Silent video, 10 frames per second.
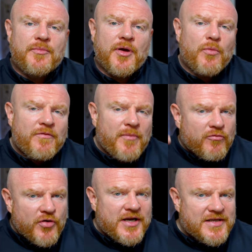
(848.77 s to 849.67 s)
But with my
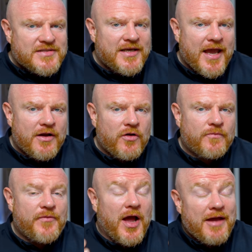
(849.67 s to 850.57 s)
realistic head
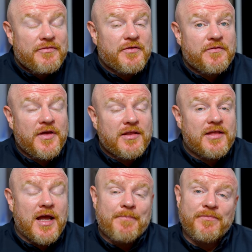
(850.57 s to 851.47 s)
on, I have to think
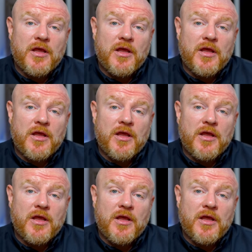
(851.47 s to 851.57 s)
that